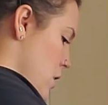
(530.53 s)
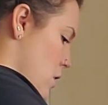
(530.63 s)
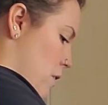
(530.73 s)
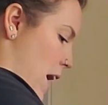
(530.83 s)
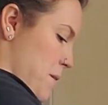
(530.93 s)

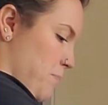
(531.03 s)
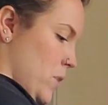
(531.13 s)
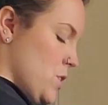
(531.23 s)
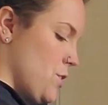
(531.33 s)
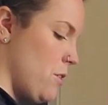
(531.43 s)
Okay,
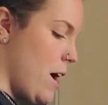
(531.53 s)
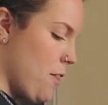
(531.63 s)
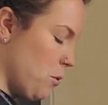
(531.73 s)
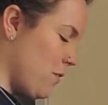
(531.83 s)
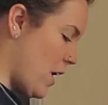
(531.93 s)
so now
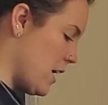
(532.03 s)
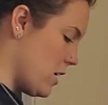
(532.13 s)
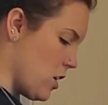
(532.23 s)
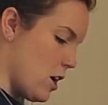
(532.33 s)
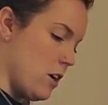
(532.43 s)
that we've added
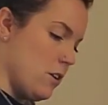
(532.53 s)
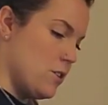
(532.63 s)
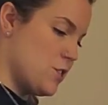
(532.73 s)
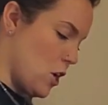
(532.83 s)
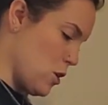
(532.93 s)
our
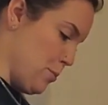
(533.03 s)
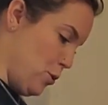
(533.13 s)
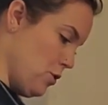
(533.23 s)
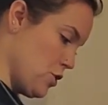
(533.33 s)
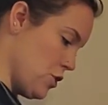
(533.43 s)
starter
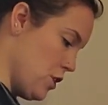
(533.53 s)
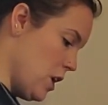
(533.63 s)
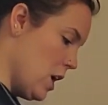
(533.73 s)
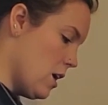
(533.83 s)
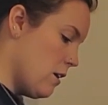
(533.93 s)
booch,
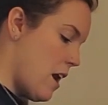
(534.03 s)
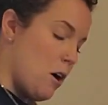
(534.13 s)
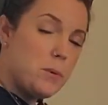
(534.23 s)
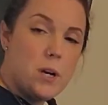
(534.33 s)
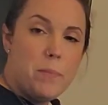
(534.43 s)
now
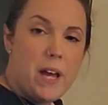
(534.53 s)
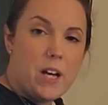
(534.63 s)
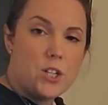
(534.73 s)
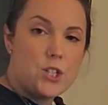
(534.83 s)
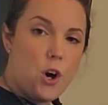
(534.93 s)
I'm gonna pick a
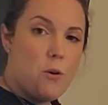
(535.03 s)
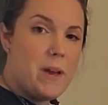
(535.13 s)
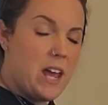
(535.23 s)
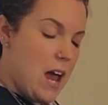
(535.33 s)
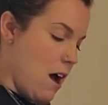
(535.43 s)

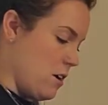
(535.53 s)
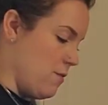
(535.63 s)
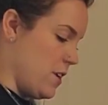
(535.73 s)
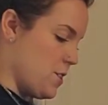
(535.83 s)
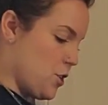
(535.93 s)
scoby out of
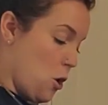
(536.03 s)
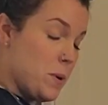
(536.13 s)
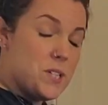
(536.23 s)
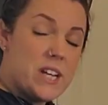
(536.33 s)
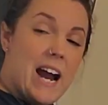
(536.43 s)
these
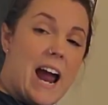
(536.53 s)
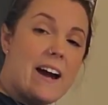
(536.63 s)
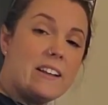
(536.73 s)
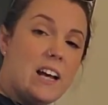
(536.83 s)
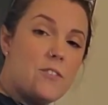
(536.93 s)
scobies that I
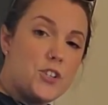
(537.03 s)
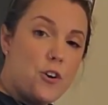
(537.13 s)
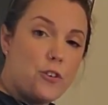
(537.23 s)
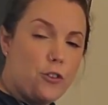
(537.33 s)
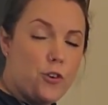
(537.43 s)
had left
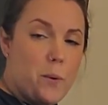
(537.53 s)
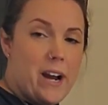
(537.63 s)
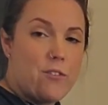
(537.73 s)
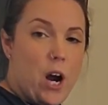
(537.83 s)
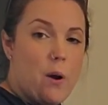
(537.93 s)
over from
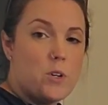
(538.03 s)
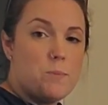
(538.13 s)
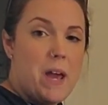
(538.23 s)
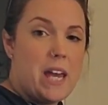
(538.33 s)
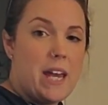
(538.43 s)
whenever I was
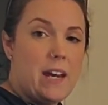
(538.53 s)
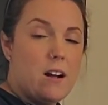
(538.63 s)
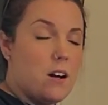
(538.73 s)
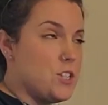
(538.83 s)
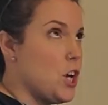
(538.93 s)
making
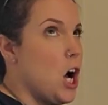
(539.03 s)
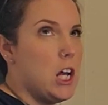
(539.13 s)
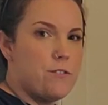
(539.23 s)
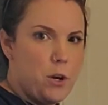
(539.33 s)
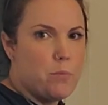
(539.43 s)
a ton
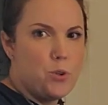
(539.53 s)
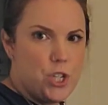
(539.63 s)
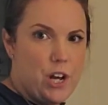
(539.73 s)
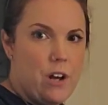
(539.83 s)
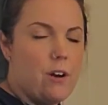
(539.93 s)
of
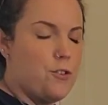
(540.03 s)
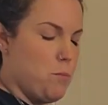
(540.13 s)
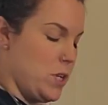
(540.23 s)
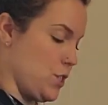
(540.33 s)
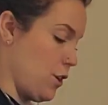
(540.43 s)
kombucha a few
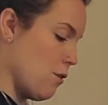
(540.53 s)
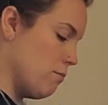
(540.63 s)
months ago.